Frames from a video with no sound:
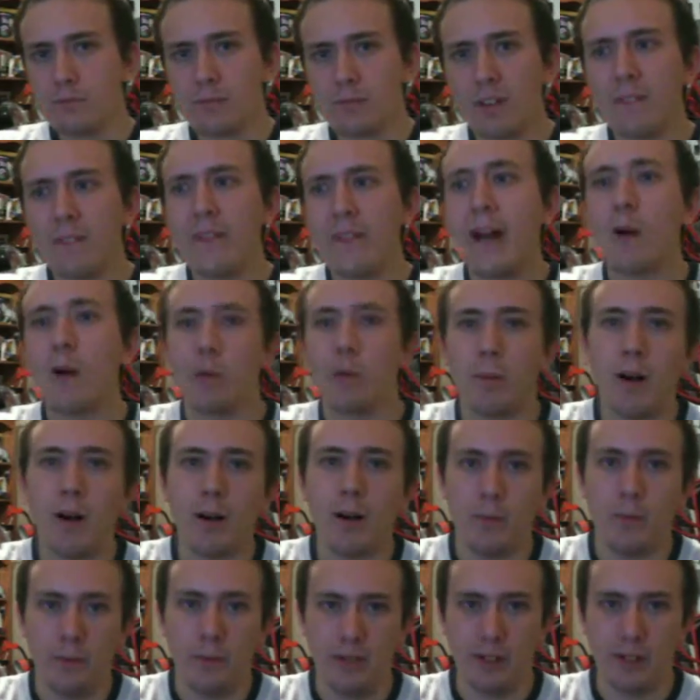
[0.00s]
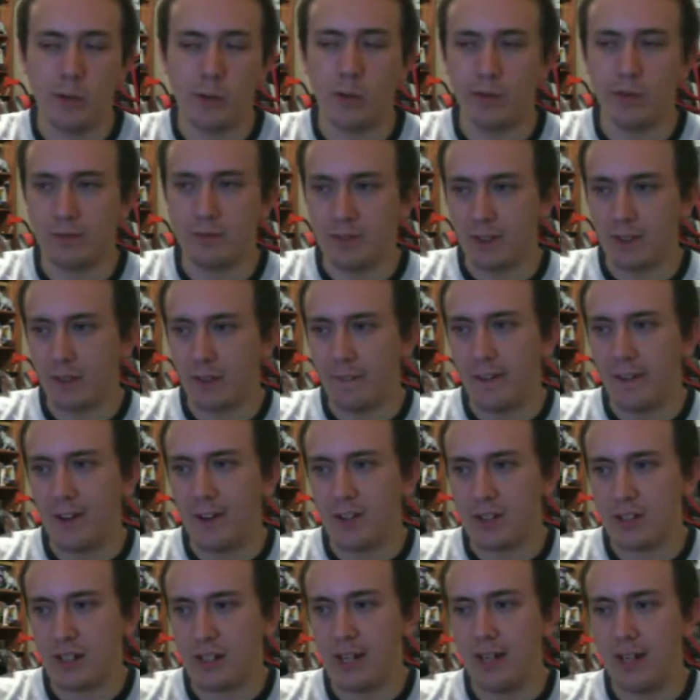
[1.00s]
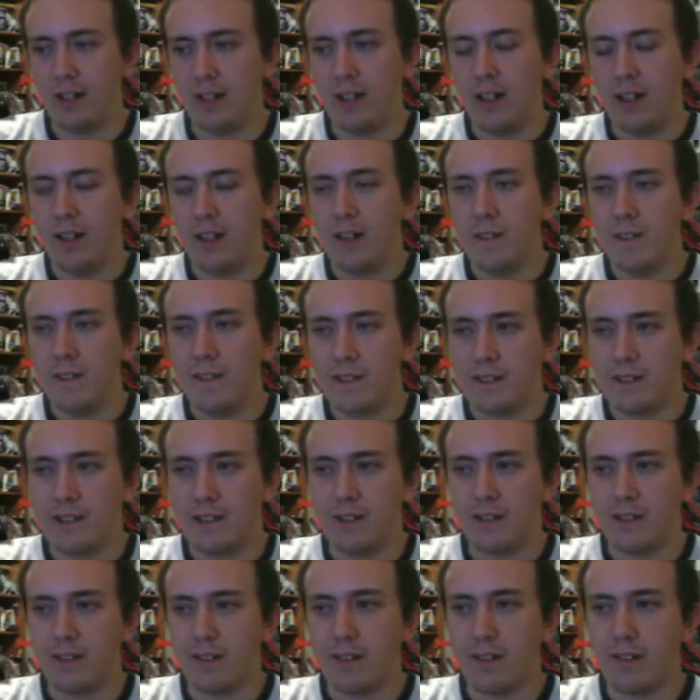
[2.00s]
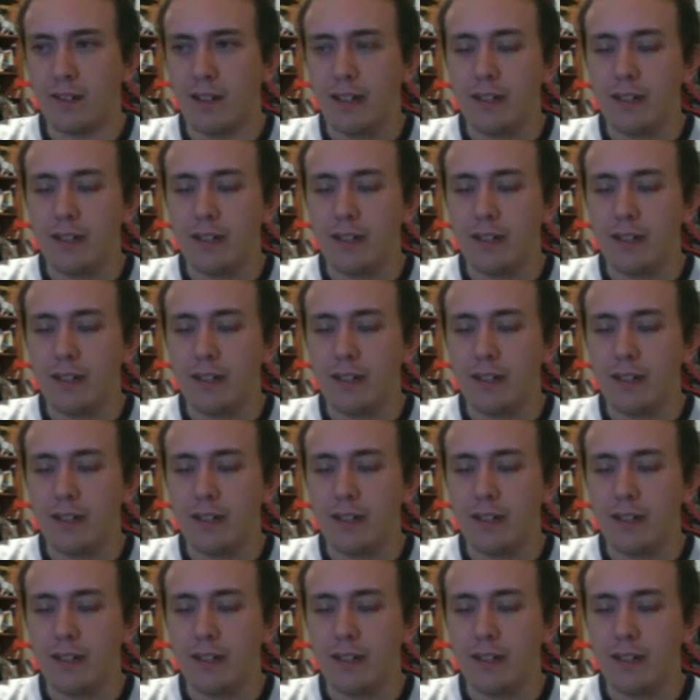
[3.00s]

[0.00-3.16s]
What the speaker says: that would probably be the equivalent on their side this season.